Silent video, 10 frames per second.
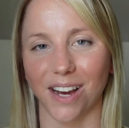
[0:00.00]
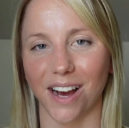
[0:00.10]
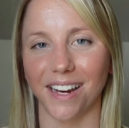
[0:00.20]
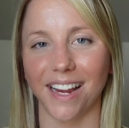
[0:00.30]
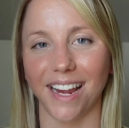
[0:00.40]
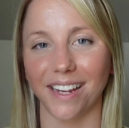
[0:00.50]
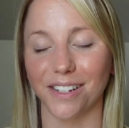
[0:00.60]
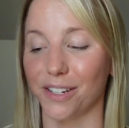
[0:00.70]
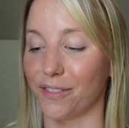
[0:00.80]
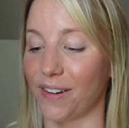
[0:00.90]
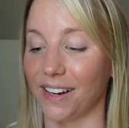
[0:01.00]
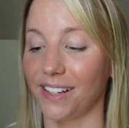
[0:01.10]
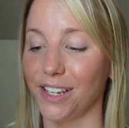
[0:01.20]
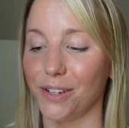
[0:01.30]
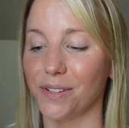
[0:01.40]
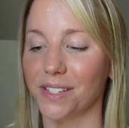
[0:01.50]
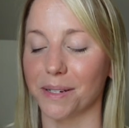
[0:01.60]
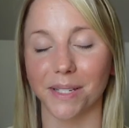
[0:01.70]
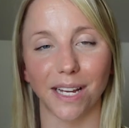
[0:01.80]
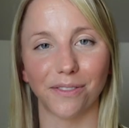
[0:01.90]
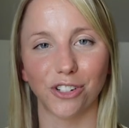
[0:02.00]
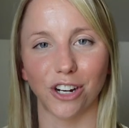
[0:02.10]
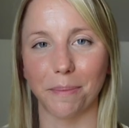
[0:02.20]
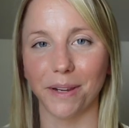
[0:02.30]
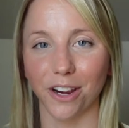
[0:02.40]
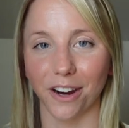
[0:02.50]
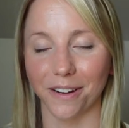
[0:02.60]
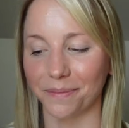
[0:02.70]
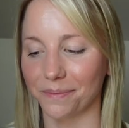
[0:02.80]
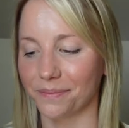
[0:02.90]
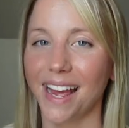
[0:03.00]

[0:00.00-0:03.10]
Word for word: on and to finally use some self-striping yarn.